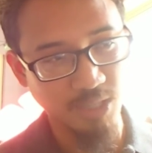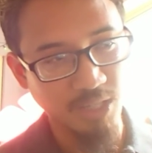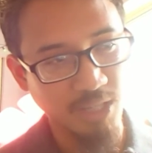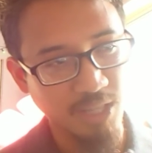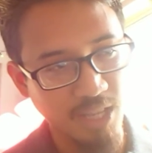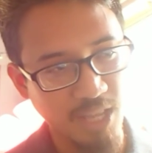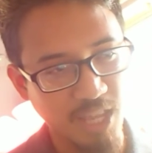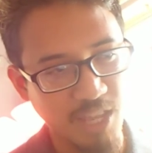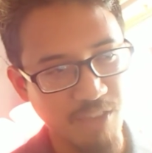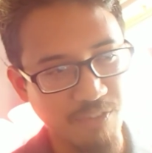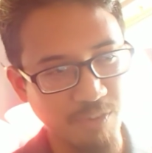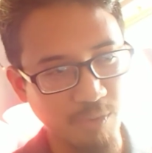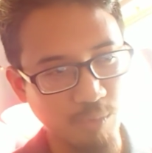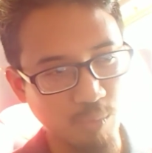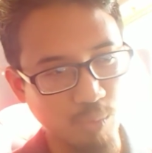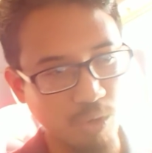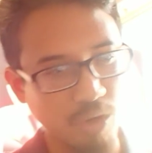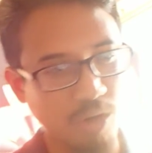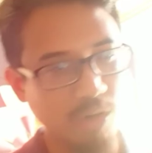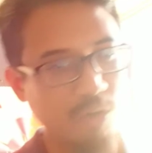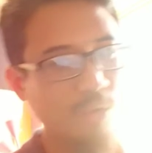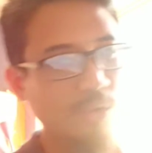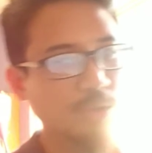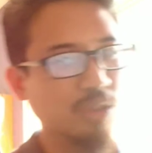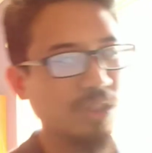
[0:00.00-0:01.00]
If in
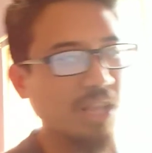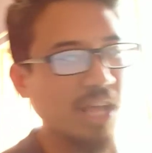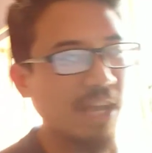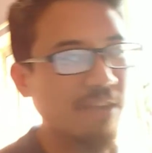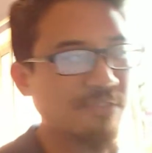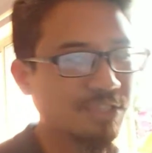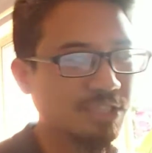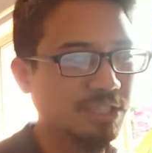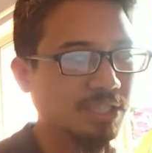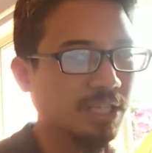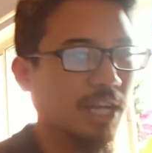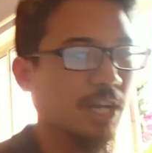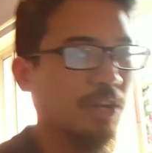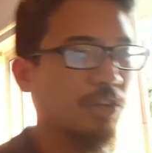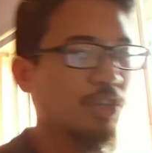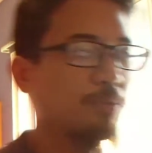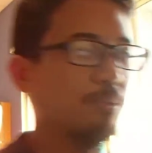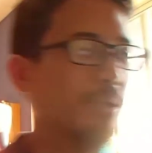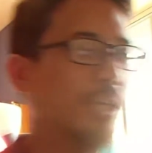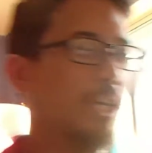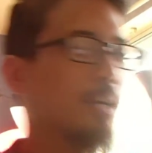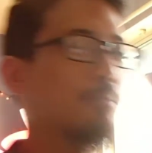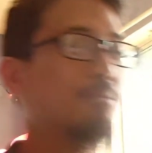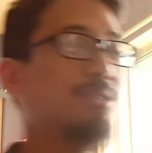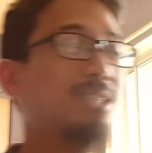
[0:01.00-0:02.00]
work or lifestyle you
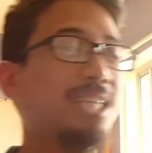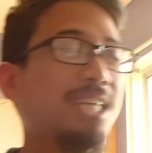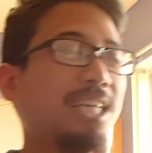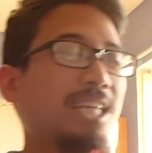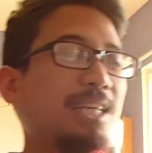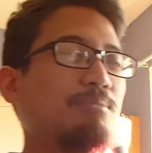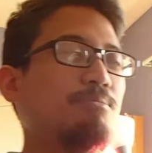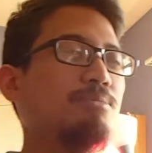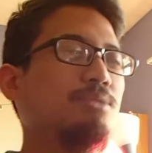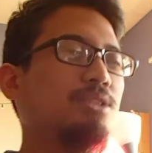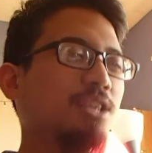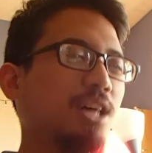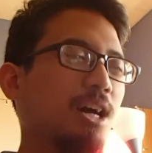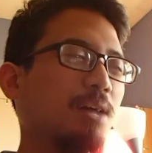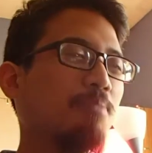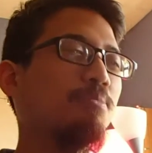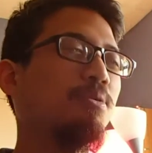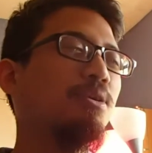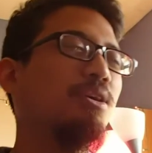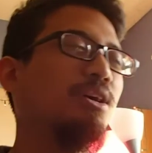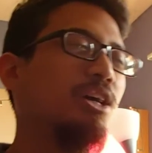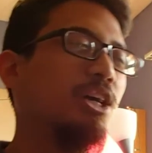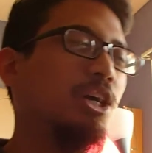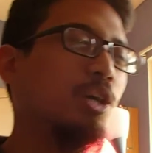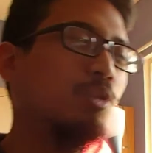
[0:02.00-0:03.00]
become teamed up
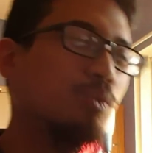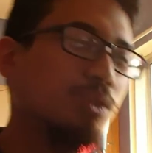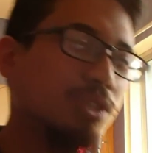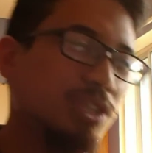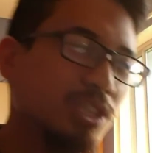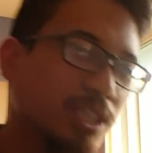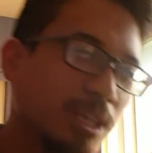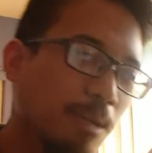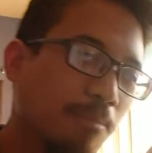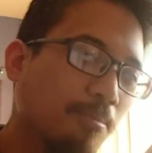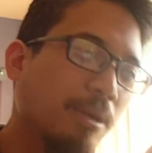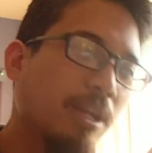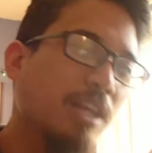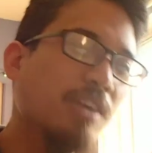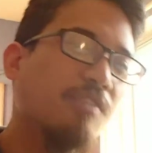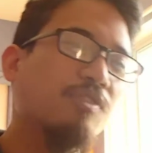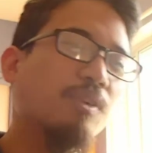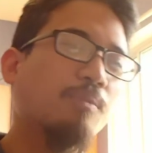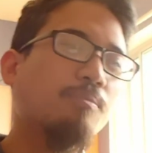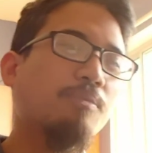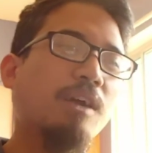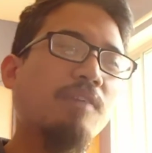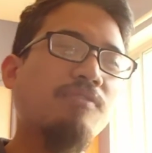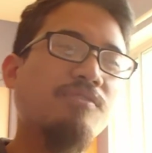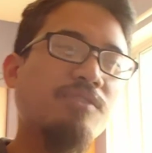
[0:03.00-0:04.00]
with somebody
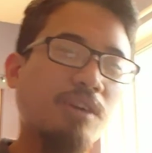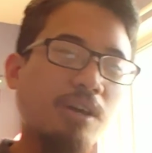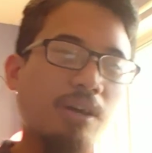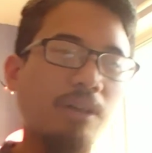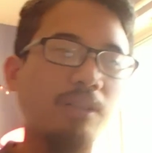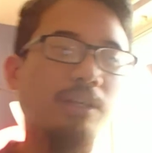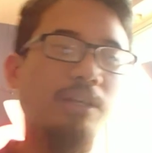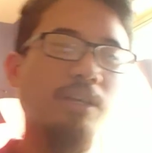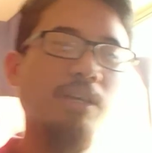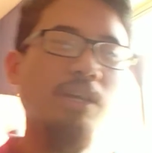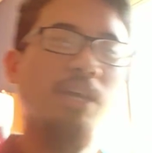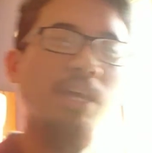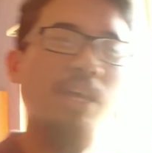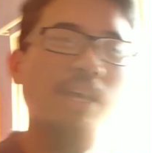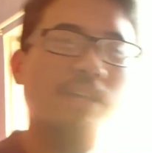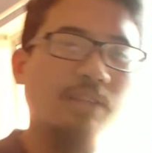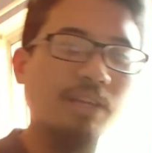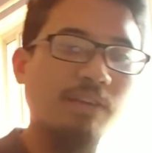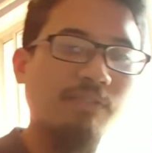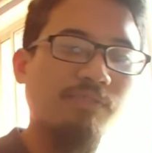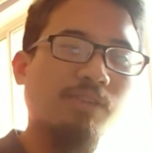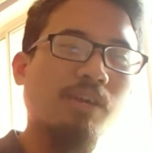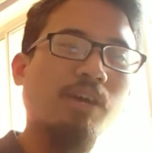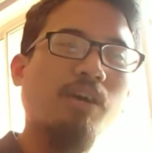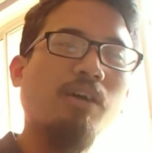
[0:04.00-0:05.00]
from Naphtali,
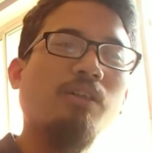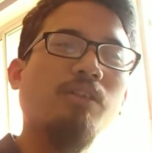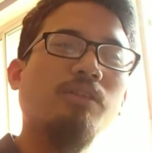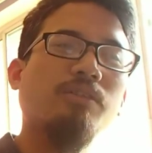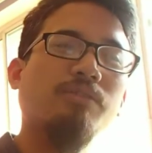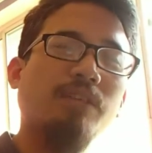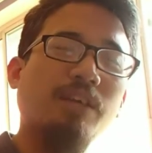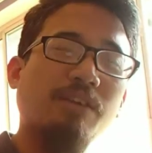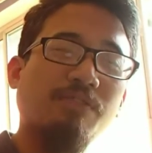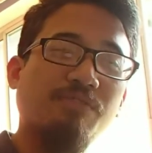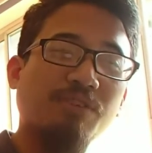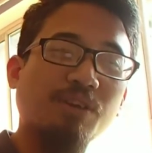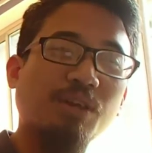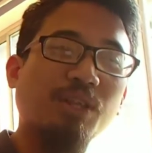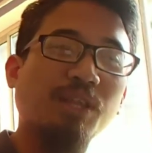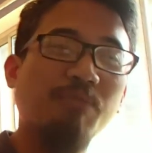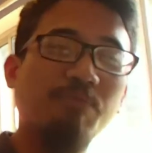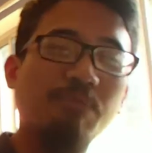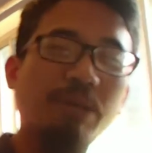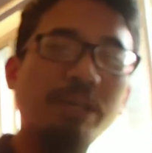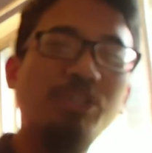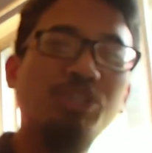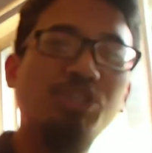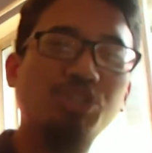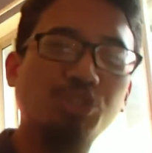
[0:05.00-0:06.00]
Naphtali
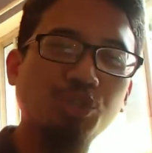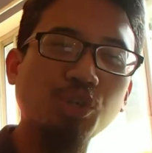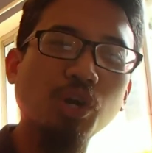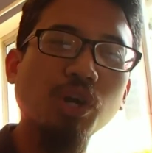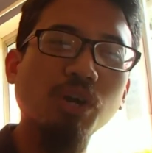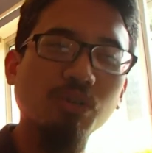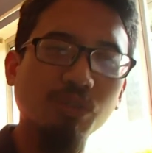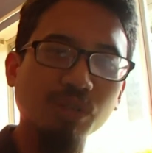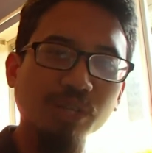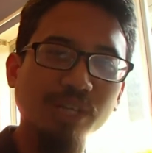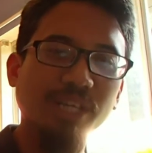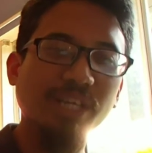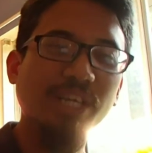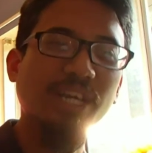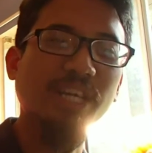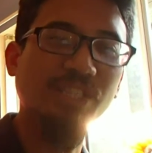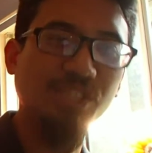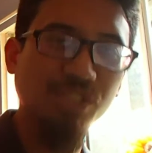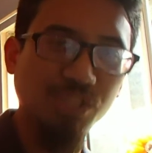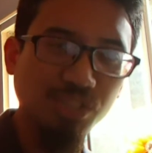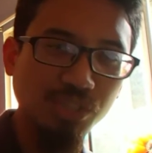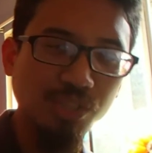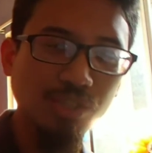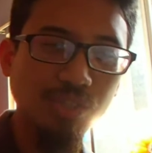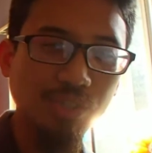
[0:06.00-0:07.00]
may struggle
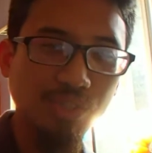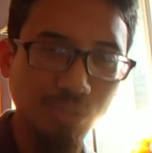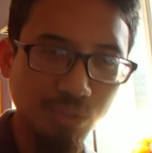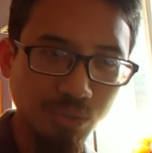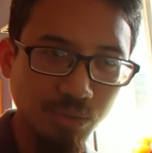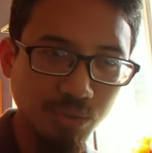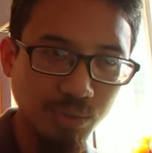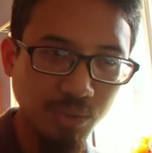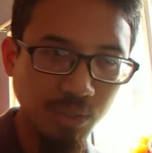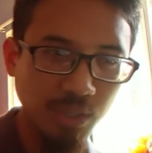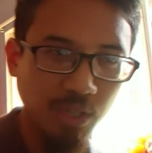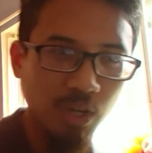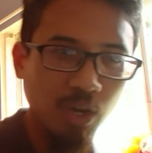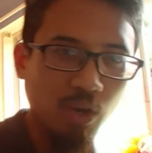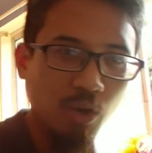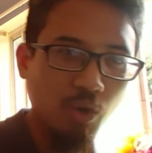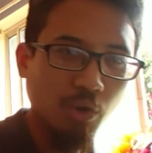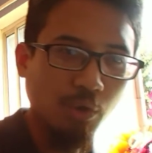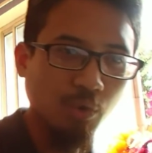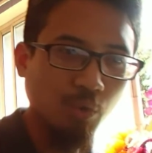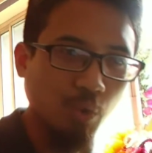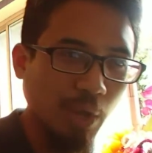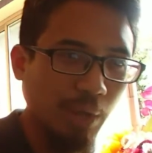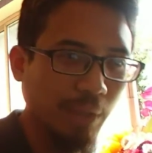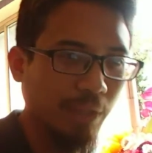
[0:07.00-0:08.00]
against you
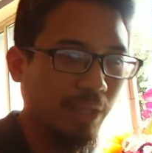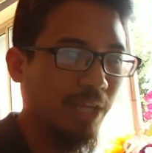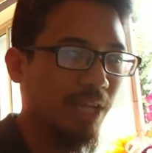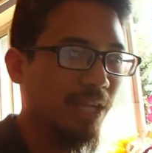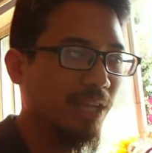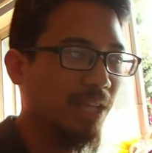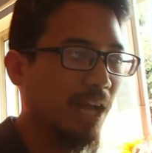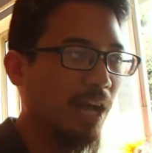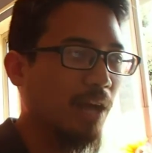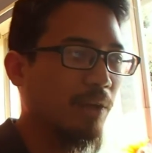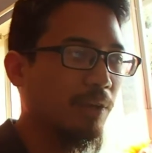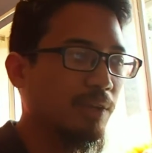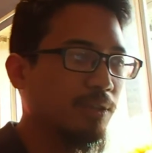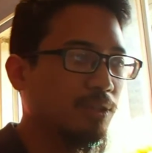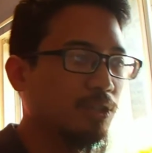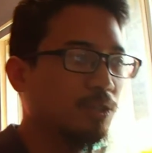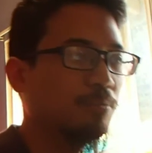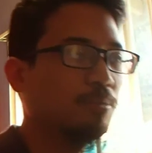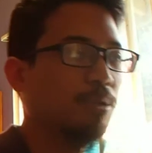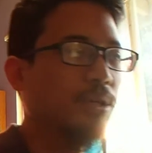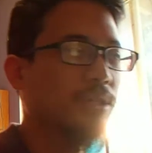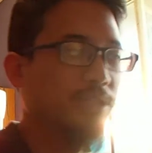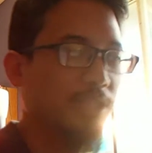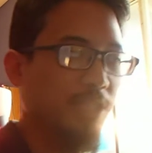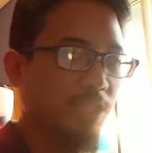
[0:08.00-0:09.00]
or quickly allow you to
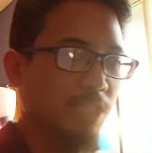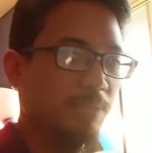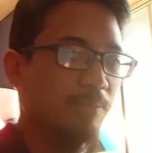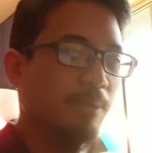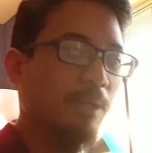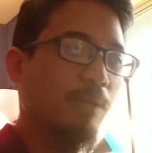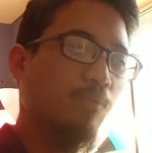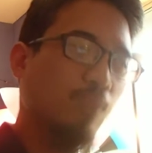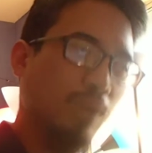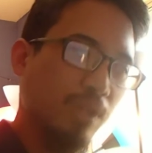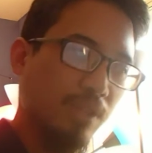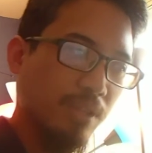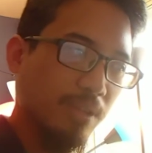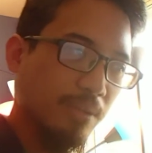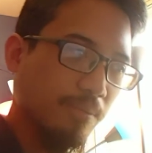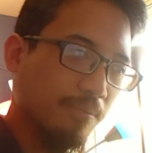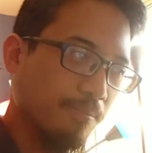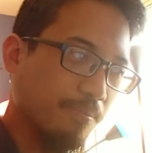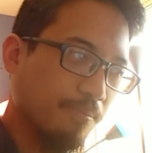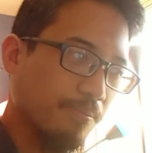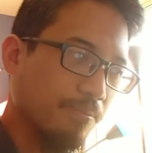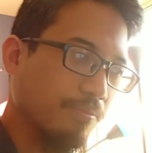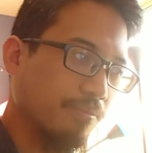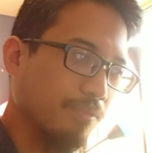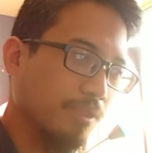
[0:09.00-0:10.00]
participate with him.
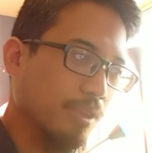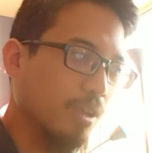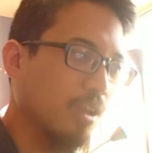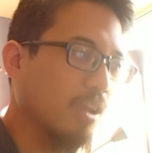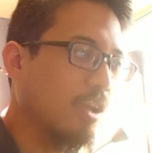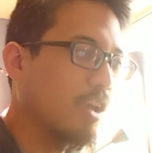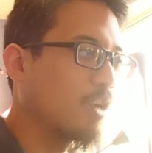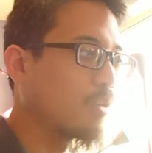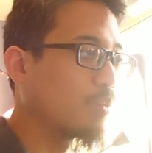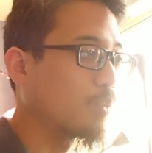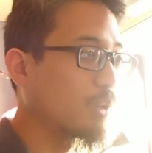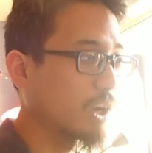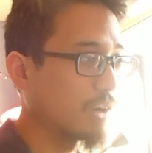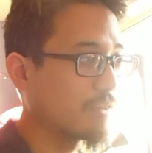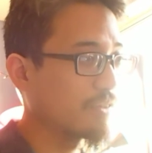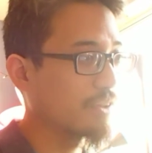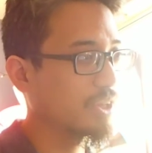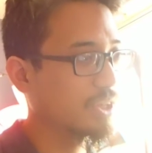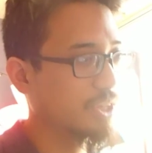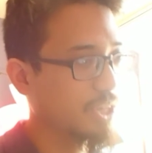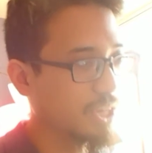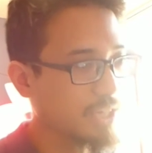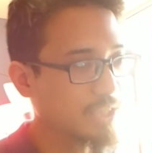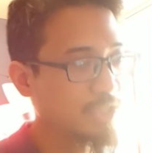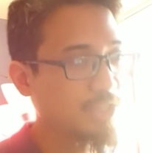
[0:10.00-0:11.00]
Whatever
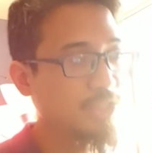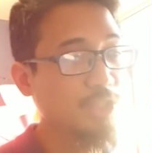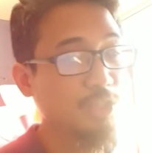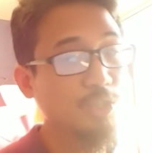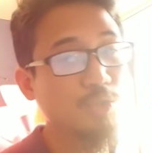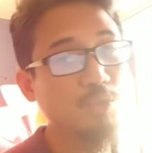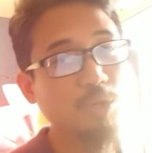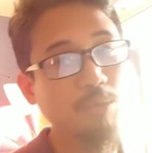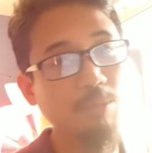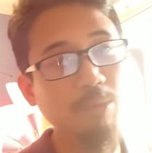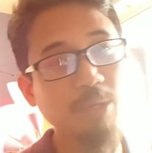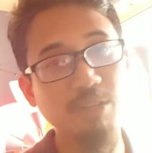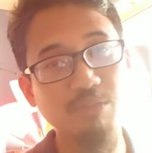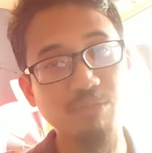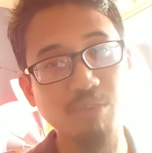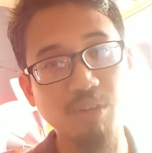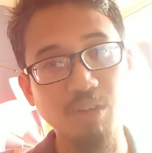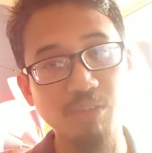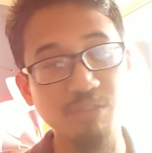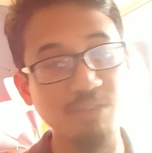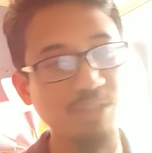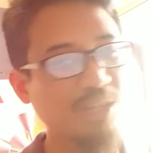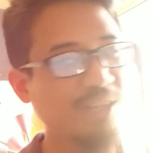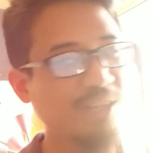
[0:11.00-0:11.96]
the case, you will be involved.